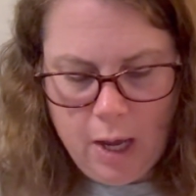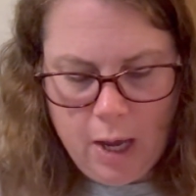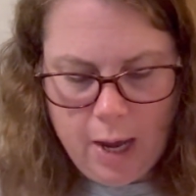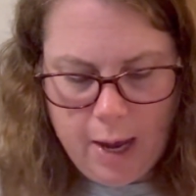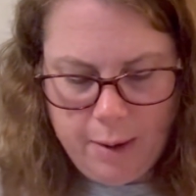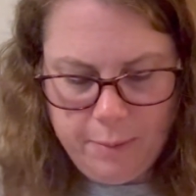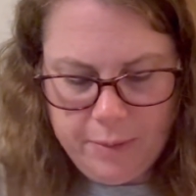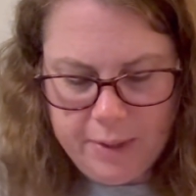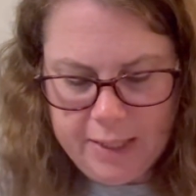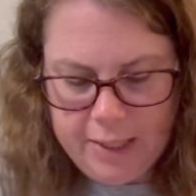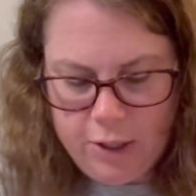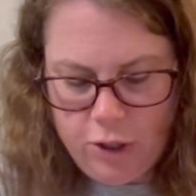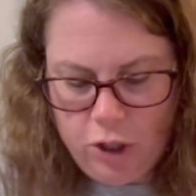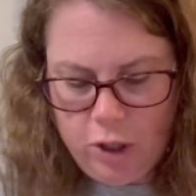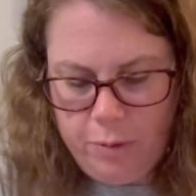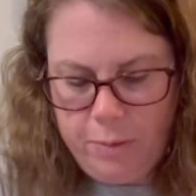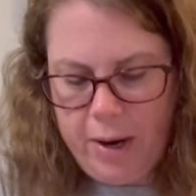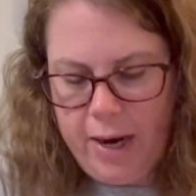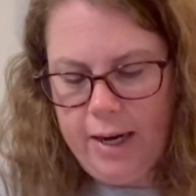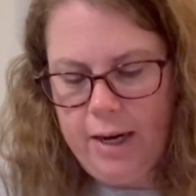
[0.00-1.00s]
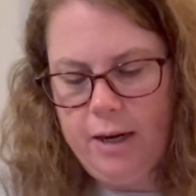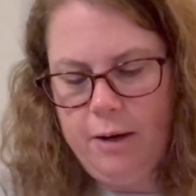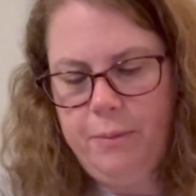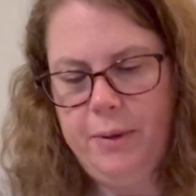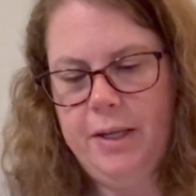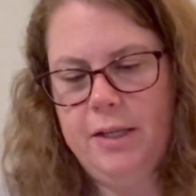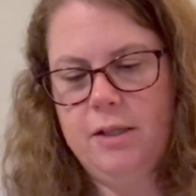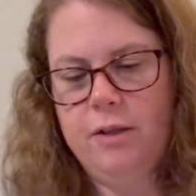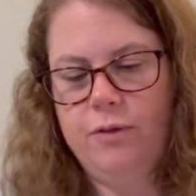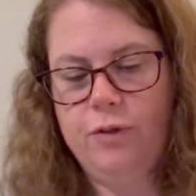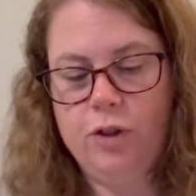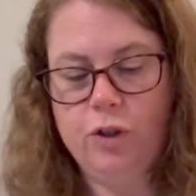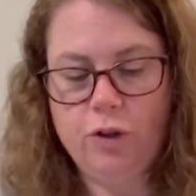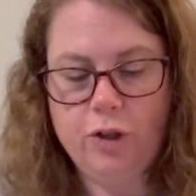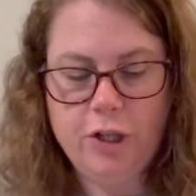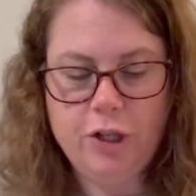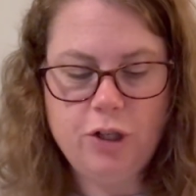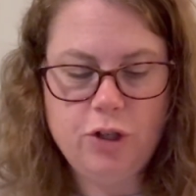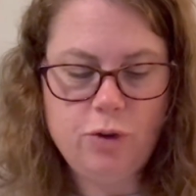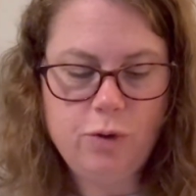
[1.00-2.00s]
I'm stitching mine on a piece of
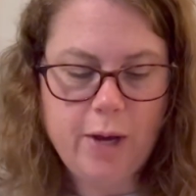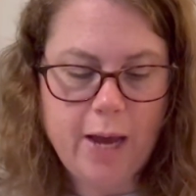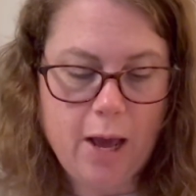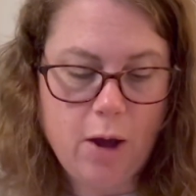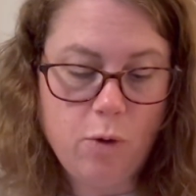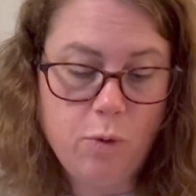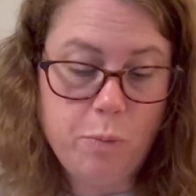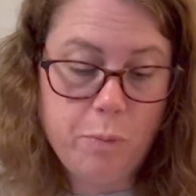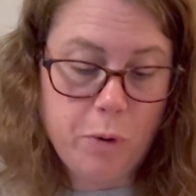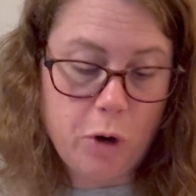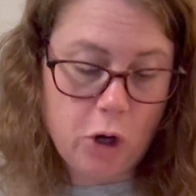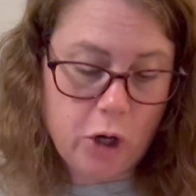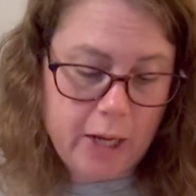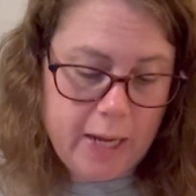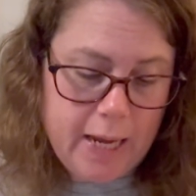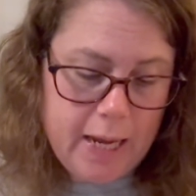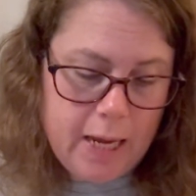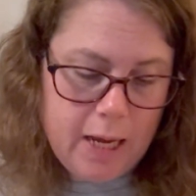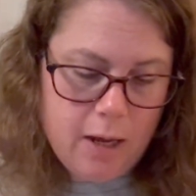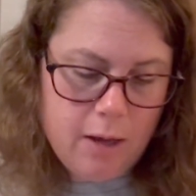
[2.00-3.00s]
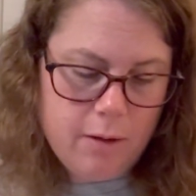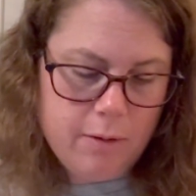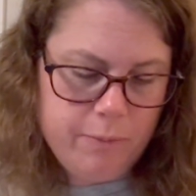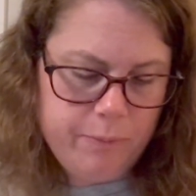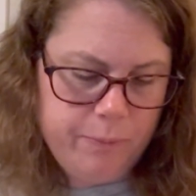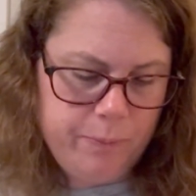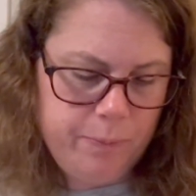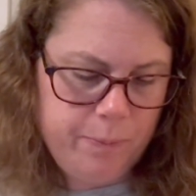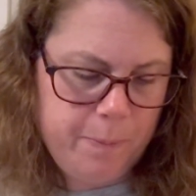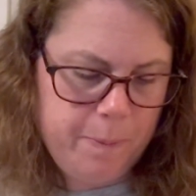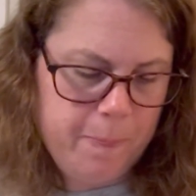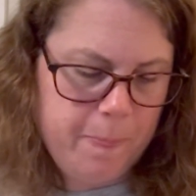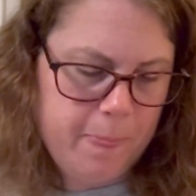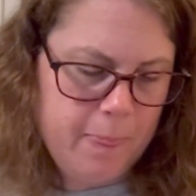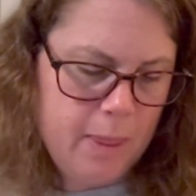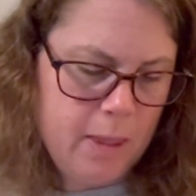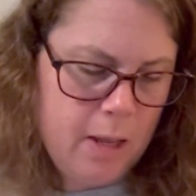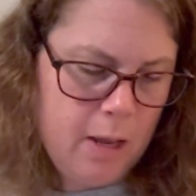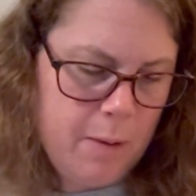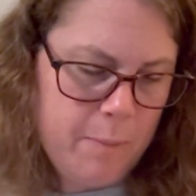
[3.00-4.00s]
32 count Murky
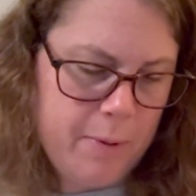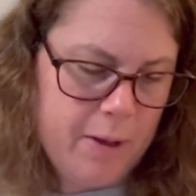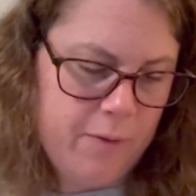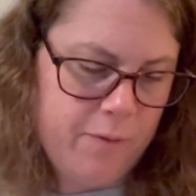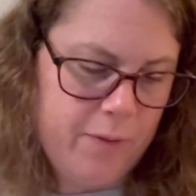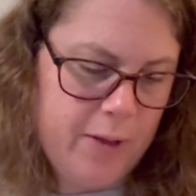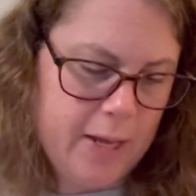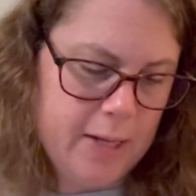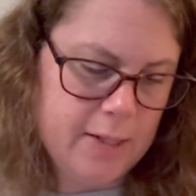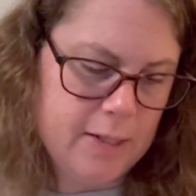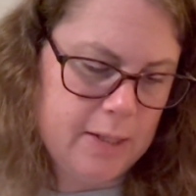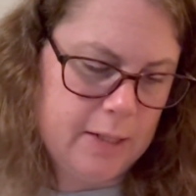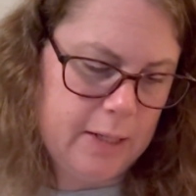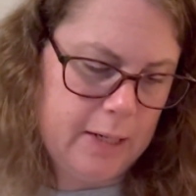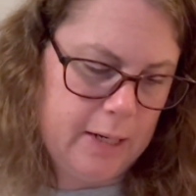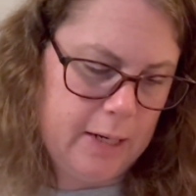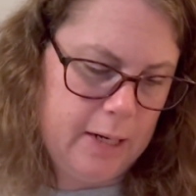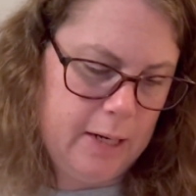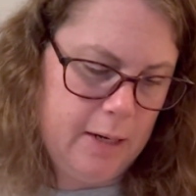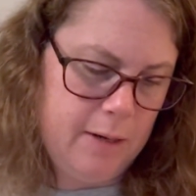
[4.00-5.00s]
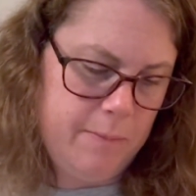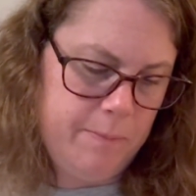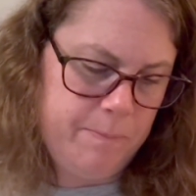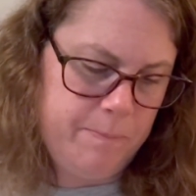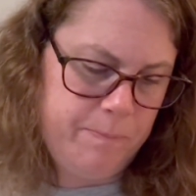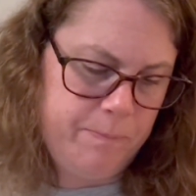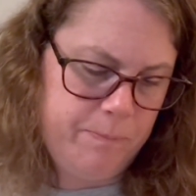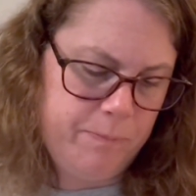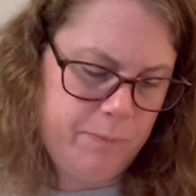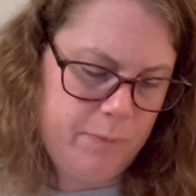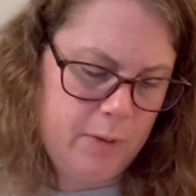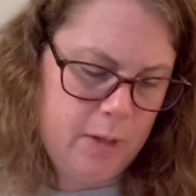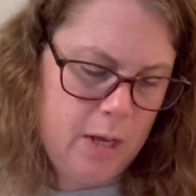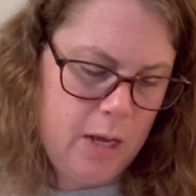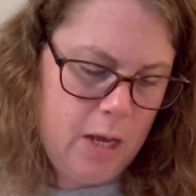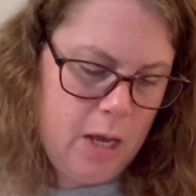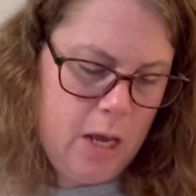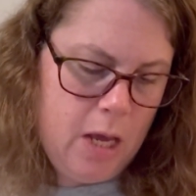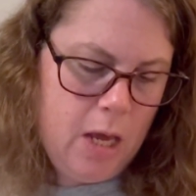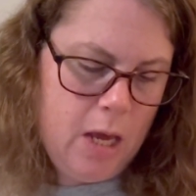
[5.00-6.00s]
Belfast linen
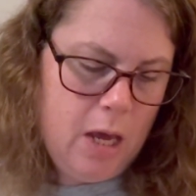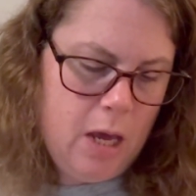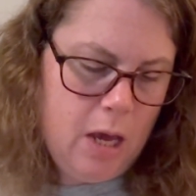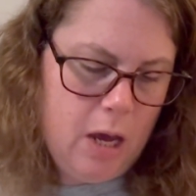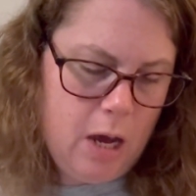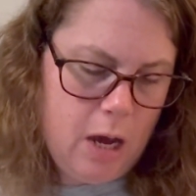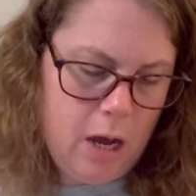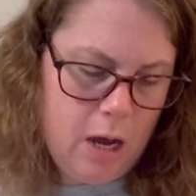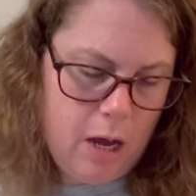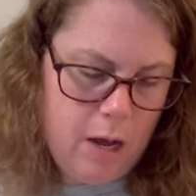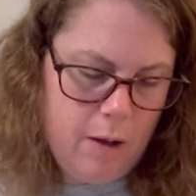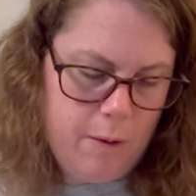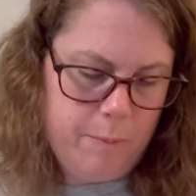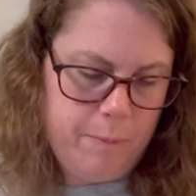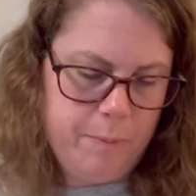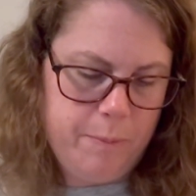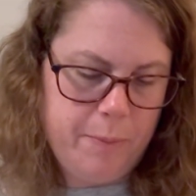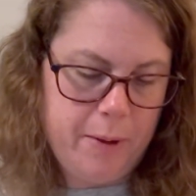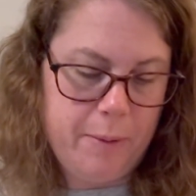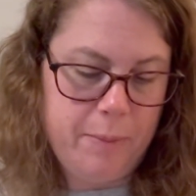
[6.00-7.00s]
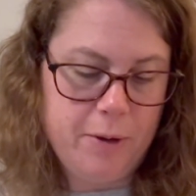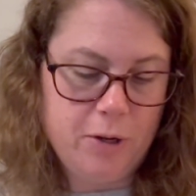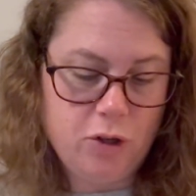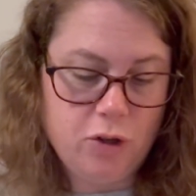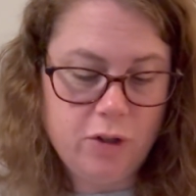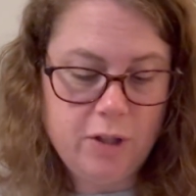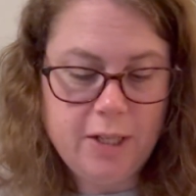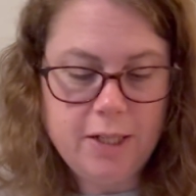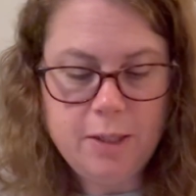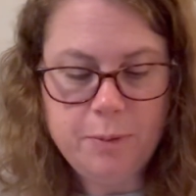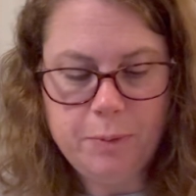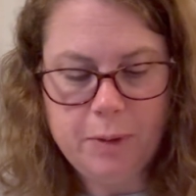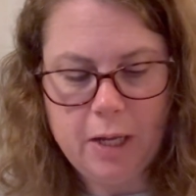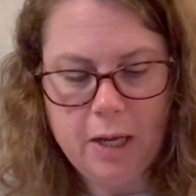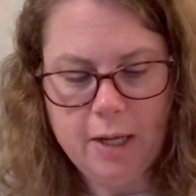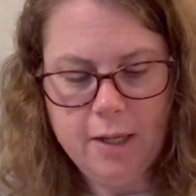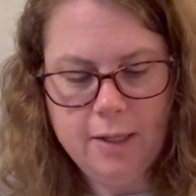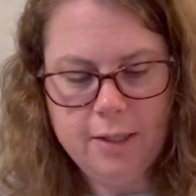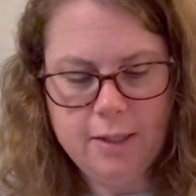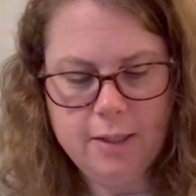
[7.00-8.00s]
by Picture This
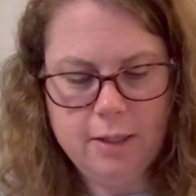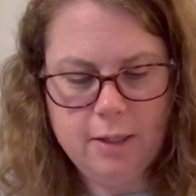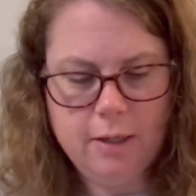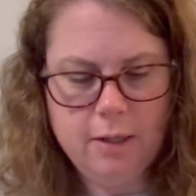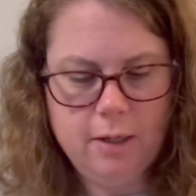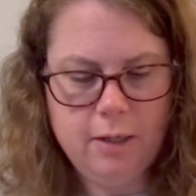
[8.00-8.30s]
Plus.